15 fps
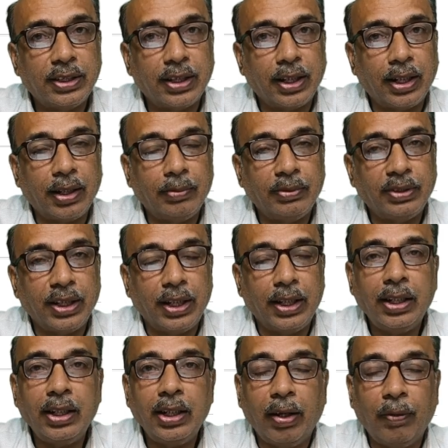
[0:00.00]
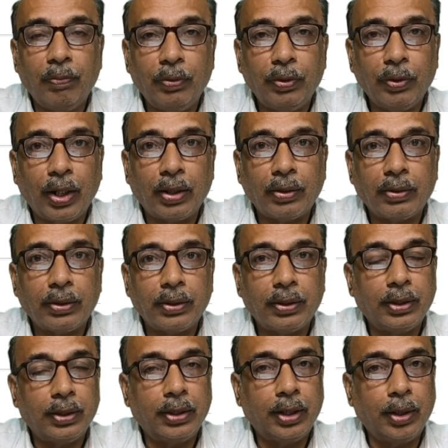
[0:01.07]
I am saying, if you are
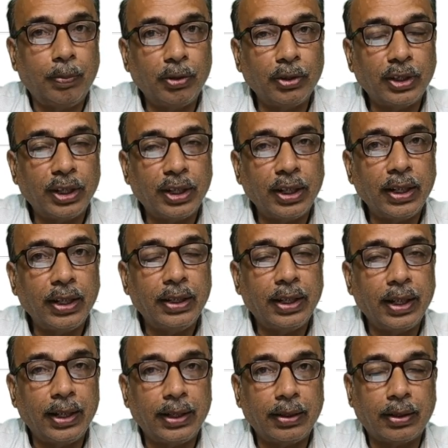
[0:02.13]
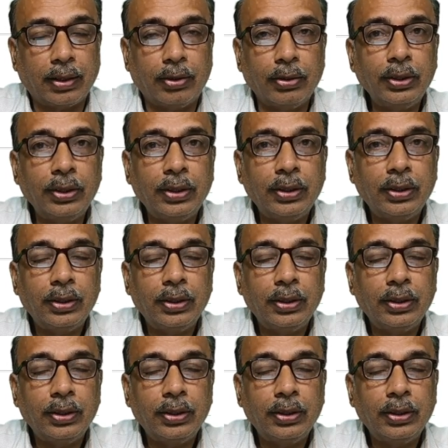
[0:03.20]
depositing in that account,